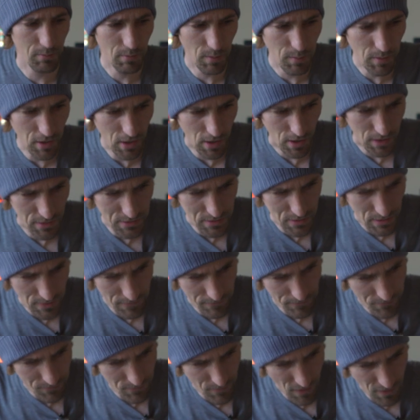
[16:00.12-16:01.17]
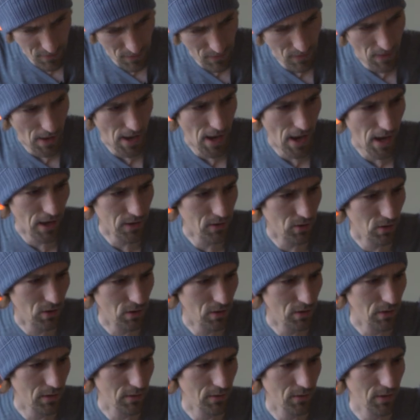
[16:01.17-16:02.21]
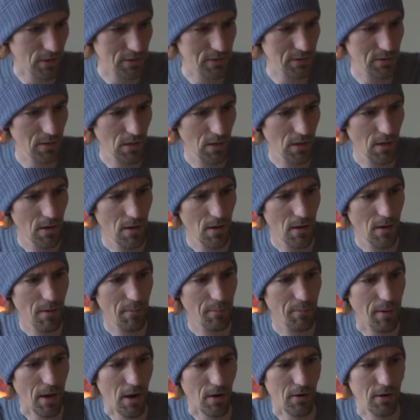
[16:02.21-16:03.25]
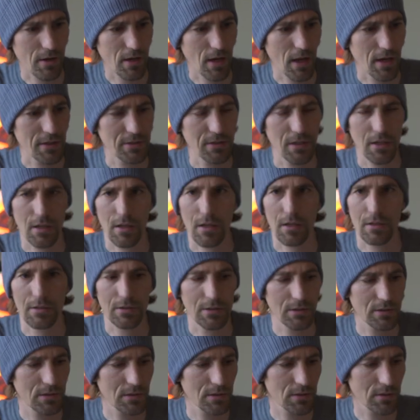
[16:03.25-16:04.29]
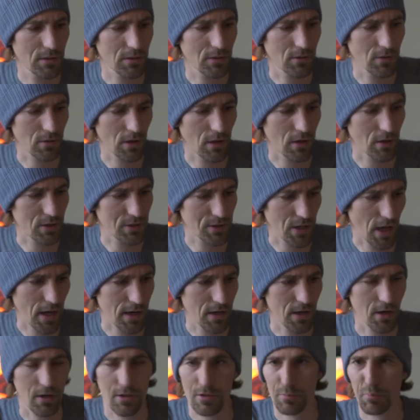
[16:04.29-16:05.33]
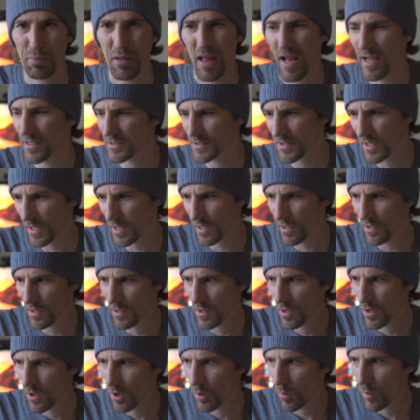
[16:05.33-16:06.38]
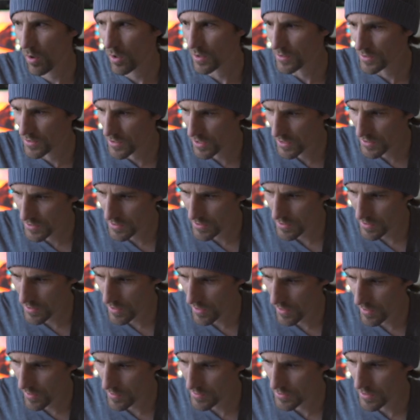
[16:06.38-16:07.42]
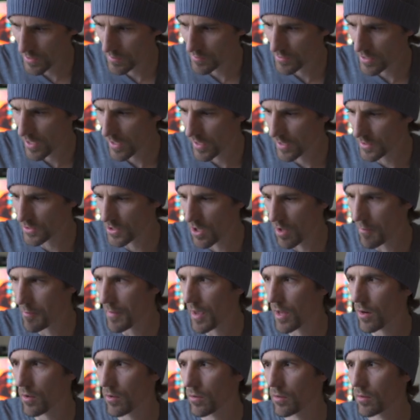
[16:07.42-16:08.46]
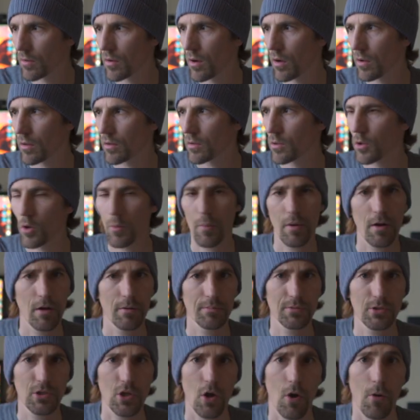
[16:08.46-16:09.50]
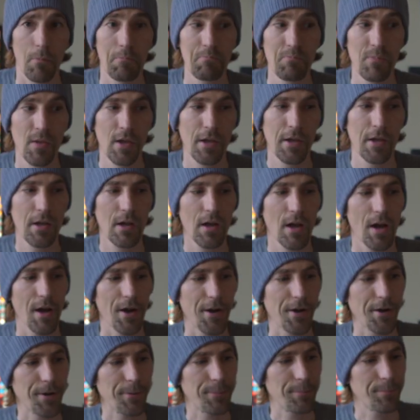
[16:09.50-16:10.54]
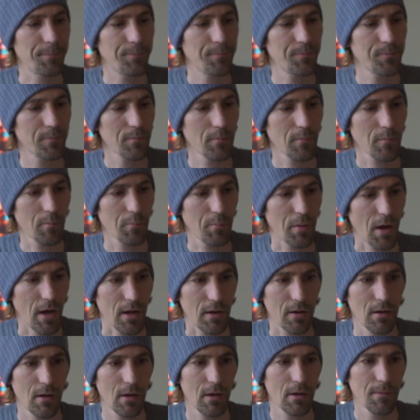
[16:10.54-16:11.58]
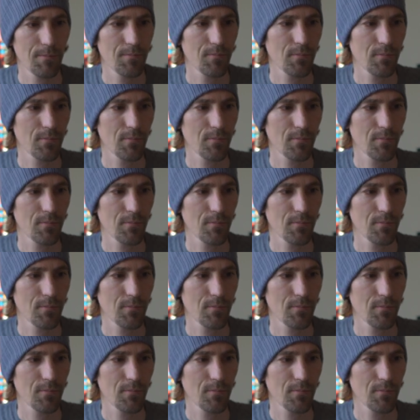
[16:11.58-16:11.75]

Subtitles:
could be because I think the handle and this battery casing or underside here is plastic, whereas this seems like it's all metal, all aluminum. So, but